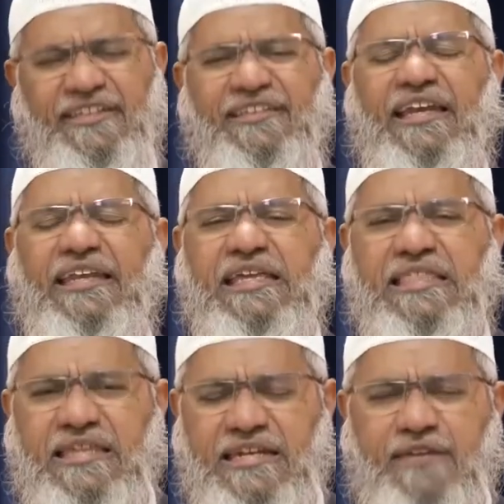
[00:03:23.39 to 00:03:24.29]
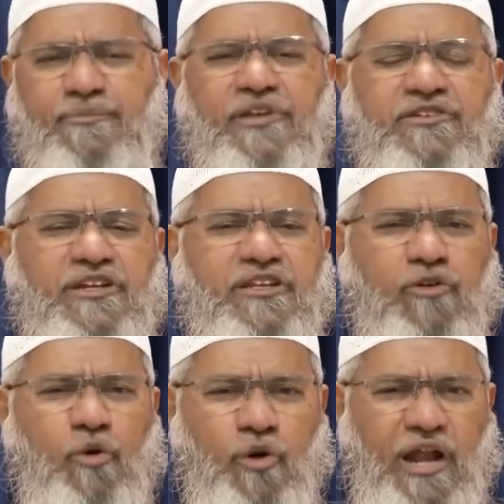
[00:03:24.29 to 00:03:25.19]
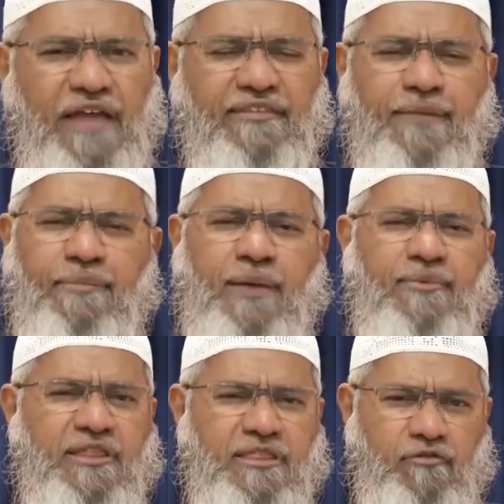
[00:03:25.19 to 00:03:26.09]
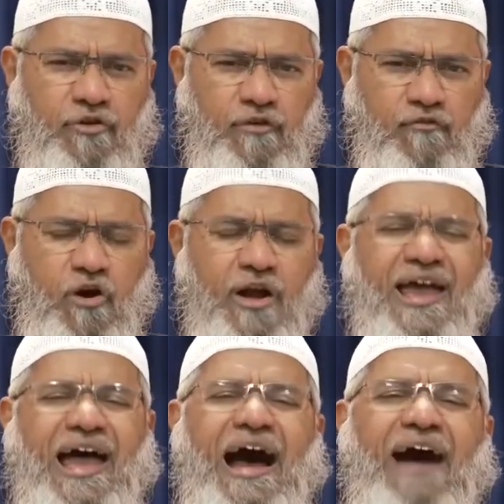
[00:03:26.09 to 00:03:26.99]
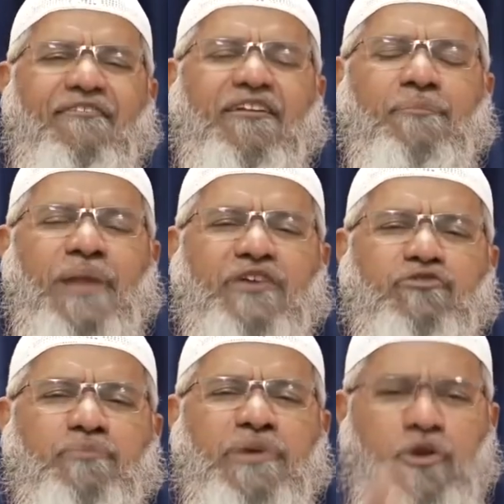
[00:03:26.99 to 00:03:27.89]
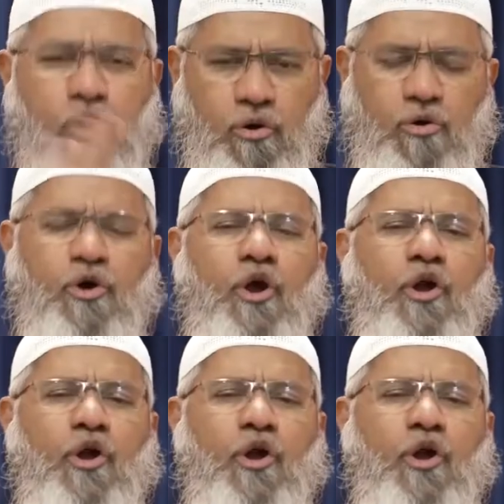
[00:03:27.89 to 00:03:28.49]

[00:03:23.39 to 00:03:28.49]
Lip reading: that isn't it mentioned in the Quran that Bible is the word of God, our reply should be no.